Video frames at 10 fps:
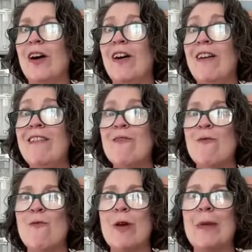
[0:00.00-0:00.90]
Huh?
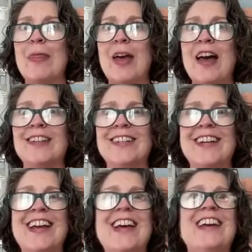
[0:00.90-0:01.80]
What about that?
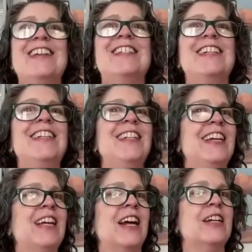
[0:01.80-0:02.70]
Didn't
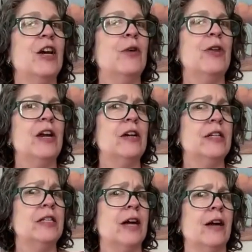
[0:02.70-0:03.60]
think I'd go there,
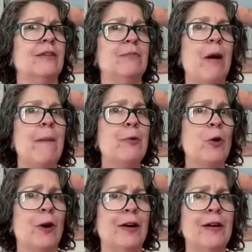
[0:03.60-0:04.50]
did ya?
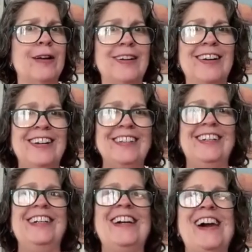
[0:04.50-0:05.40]
Popcorn.
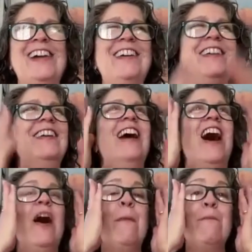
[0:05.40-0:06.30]

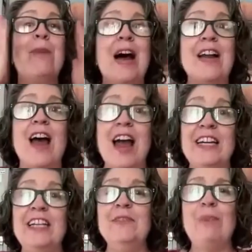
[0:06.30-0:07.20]
But I
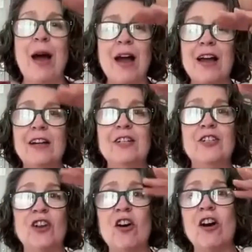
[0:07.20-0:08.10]
can buy a
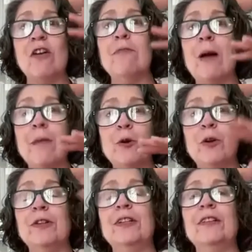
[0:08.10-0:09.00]
jar of
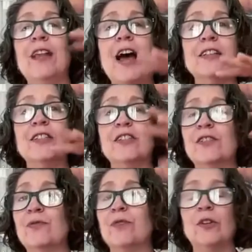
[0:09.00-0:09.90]
popcorn that
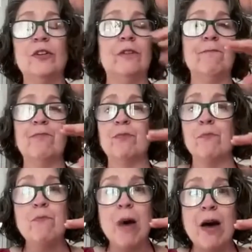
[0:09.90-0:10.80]
lasts for
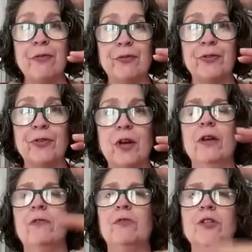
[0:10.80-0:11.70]
months
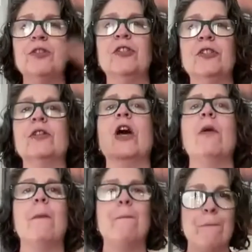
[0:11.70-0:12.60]
versus
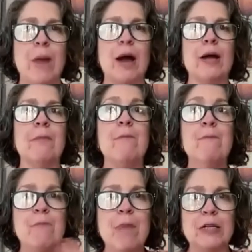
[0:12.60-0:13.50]

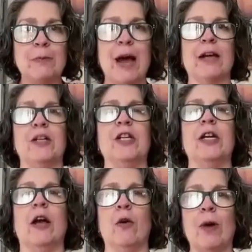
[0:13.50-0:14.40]
buying much
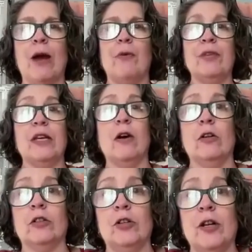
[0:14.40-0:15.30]
packaging around the
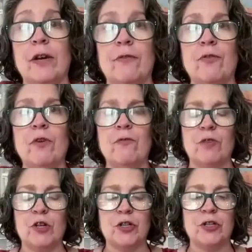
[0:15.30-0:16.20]
alternative
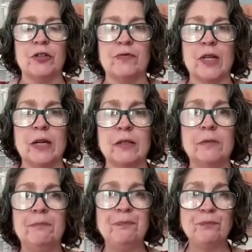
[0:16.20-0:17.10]
versions of things.